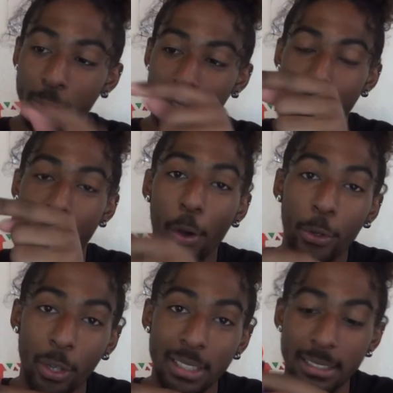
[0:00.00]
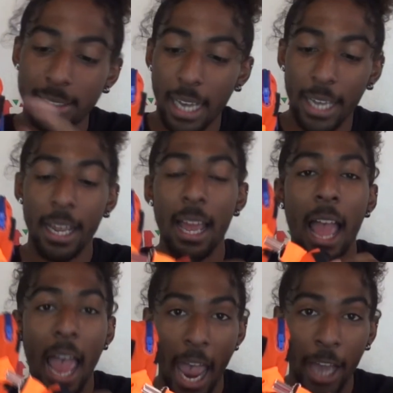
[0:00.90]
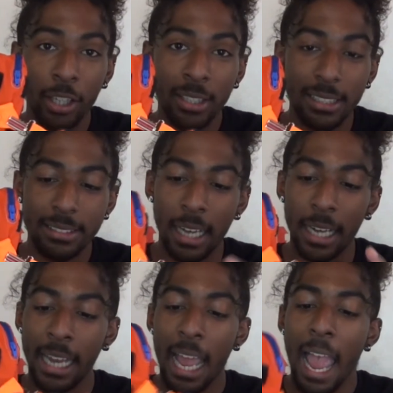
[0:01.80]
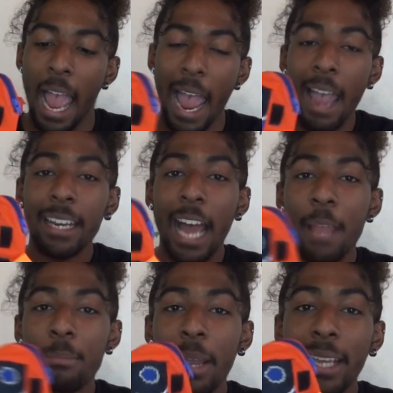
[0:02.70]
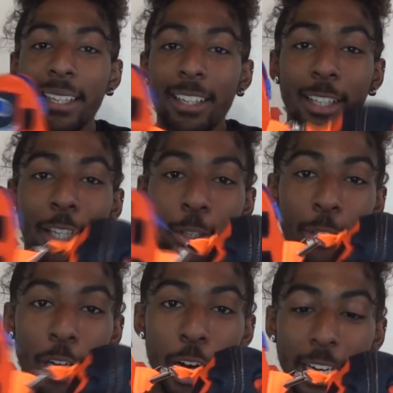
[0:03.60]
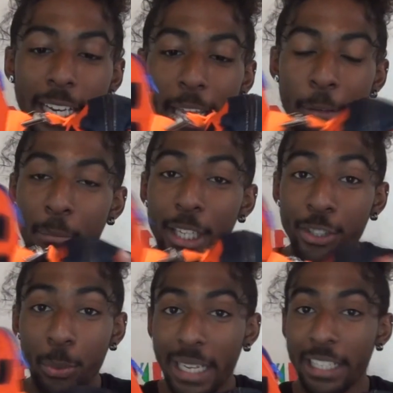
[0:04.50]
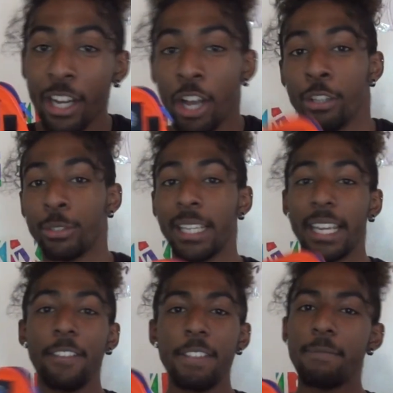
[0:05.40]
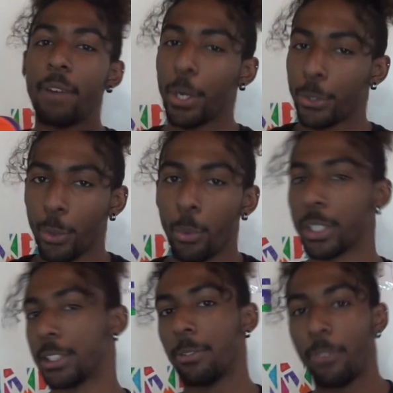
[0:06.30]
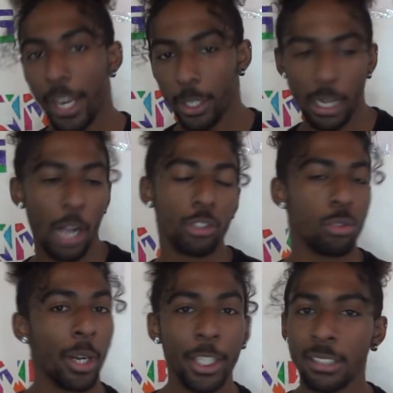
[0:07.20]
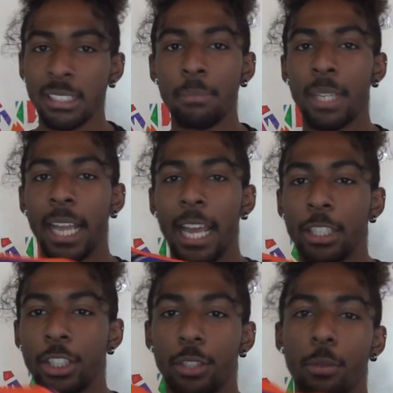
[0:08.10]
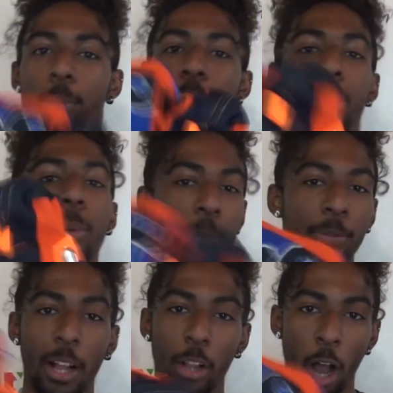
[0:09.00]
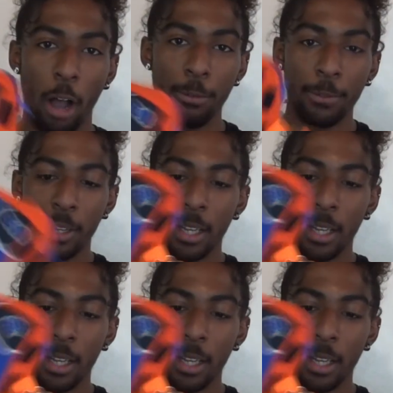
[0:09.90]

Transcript: So there's Velcro on this side and on this side, and I made a little hook in between so that if the Velcro were to fail, I was running or something and it just fell off,